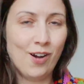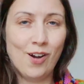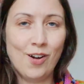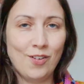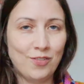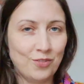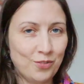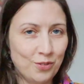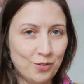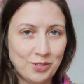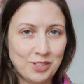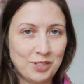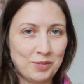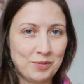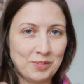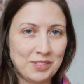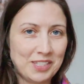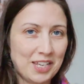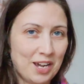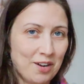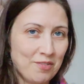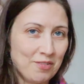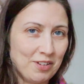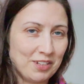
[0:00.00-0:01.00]
Of course it
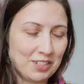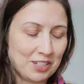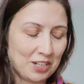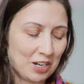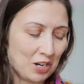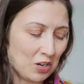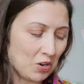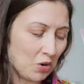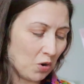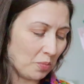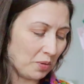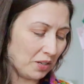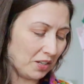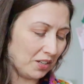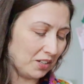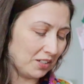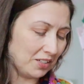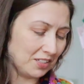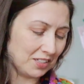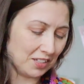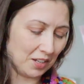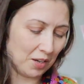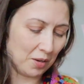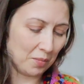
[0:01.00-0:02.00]
was that reason, and not
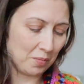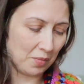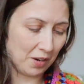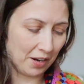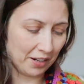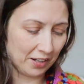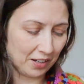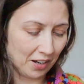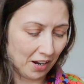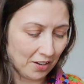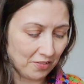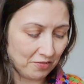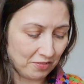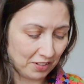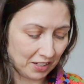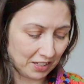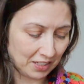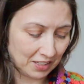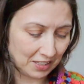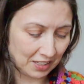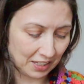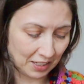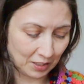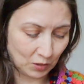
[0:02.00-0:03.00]
because I
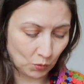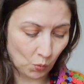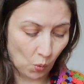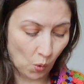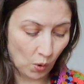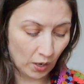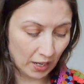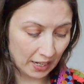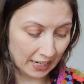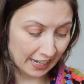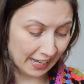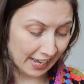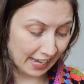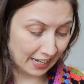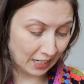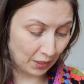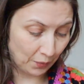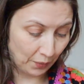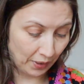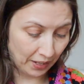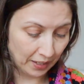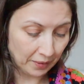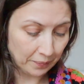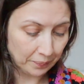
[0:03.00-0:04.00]
fix things wonkily
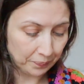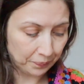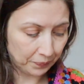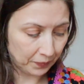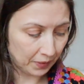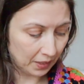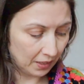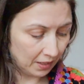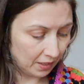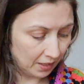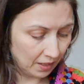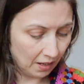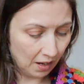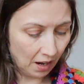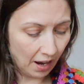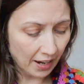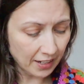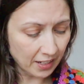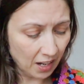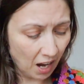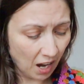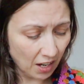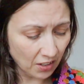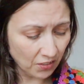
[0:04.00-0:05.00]
anyway.
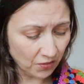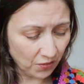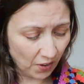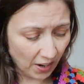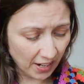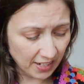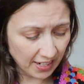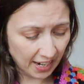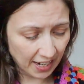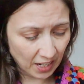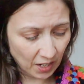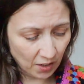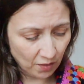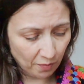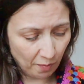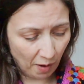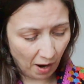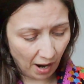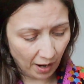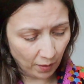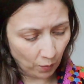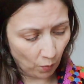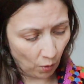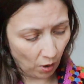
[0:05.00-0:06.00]
I can't find any of
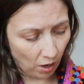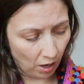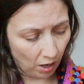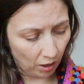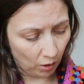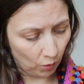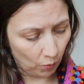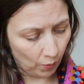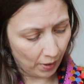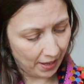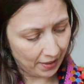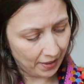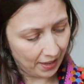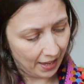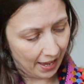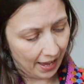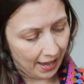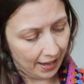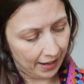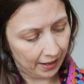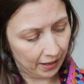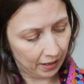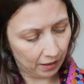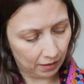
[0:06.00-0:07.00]
my work. Where the
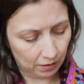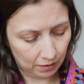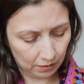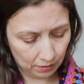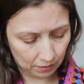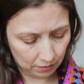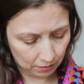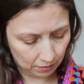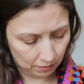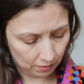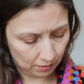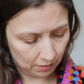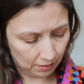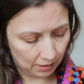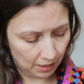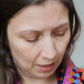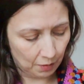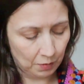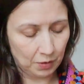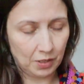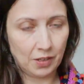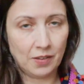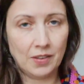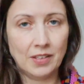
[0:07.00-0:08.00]
heck?
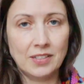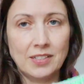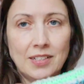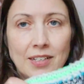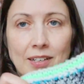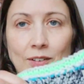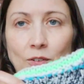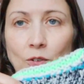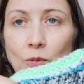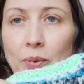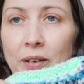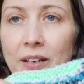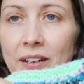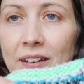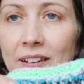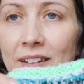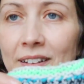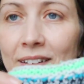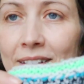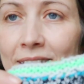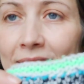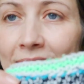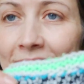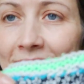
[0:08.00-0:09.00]
There we go, there's a little bit.